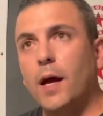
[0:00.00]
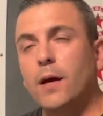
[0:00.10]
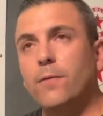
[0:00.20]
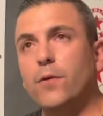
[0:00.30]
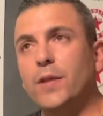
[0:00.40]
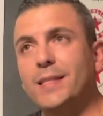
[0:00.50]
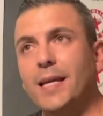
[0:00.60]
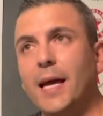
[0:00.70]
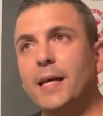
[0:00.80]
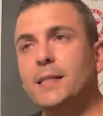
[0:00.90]
For the
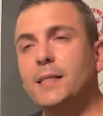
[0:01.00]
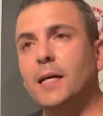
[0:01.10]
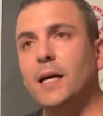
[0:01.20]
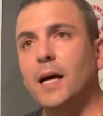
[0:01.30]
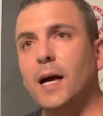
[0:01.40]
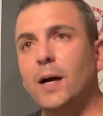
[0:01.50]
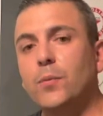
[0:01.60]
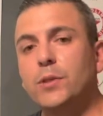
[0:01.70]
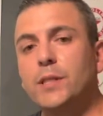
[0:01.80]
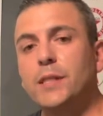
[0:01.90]
taste, I
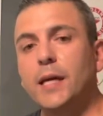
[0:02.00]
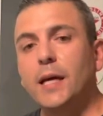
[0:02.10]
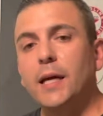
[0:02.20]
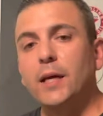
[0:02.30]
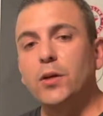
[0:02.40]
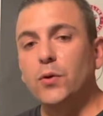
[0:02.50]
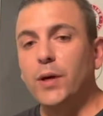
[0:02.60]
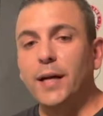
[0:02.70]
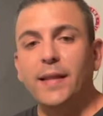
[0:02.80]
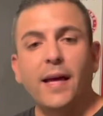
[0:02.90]
would say, you know,
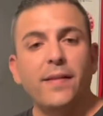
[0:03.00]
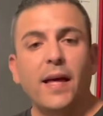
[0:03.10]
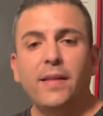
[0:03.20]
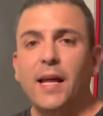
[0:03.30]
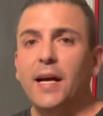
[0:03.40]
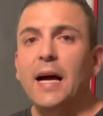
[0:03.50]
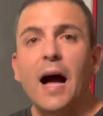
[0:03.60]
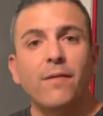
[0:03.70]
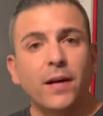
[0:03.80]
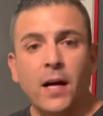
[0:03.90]
you got that
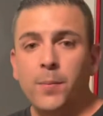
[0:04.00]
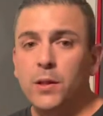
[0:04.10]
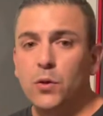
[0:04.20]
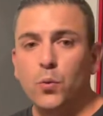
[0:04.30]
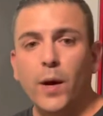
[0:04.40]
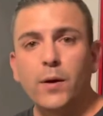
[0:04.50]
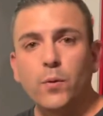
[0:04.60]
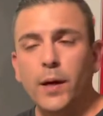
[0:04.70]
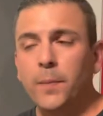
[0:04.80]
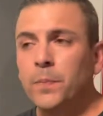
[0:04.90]
agave coming through right
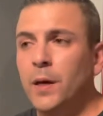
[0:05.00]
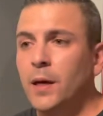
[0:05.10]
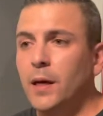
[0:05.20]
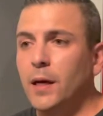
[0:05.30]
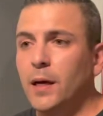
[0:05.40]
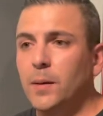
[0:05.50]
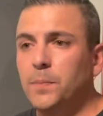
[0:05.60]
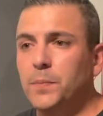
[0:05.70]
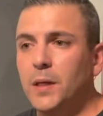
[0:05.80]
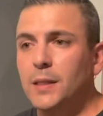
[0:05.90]
away.
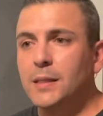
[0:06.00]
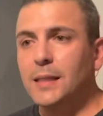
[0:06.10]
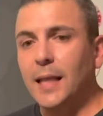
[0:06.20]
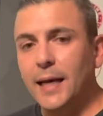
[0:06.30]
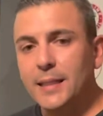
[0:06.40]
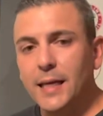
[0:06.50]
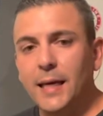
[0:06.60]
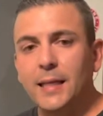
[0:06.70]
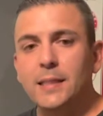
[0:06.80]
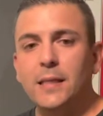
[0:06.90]
Slight
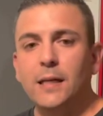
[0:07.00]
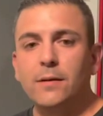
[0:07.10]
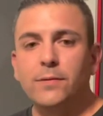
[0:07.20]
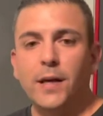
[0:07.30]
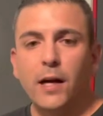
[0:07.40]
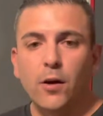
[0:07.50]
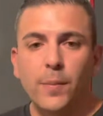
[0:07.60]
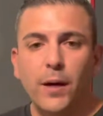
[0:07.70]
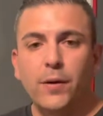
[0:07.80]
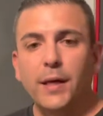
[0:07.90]
hint of
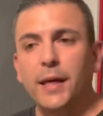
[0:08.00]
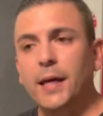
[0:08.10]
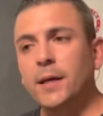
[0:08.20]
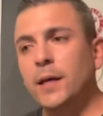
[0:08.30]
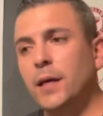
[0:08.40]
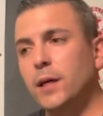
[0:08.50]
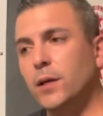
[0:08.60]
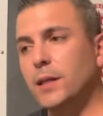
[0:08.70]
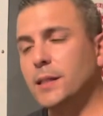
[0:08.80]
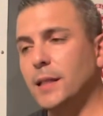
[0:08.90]
caramel, and again,
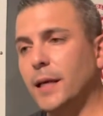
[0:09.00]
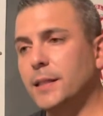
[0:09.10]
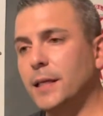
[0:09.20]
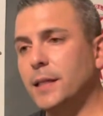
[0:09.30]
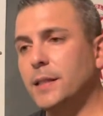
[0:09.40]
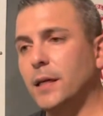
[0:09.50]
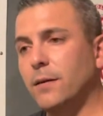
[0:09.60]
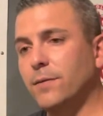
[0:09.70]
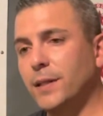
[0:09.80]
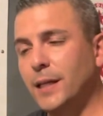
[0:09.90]
a slight hint
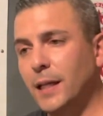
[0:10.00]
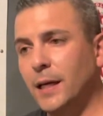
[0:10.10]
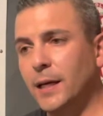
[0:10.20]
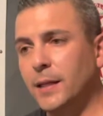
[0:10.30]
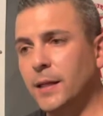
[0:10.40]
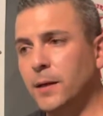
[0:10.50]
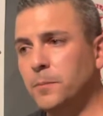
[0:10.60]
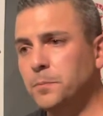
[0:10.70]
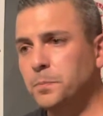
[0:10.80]
of vanilla in there.